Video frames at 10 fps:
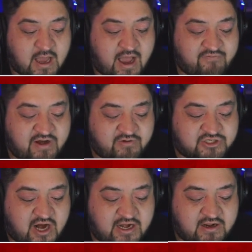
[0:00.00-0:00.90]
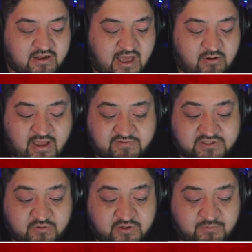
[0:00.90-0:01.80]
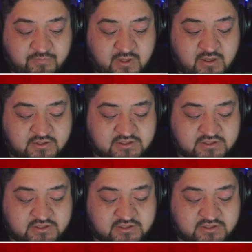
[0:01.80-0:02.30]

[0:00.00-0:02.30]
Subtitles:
I've never tried to. I don't have 2 of them,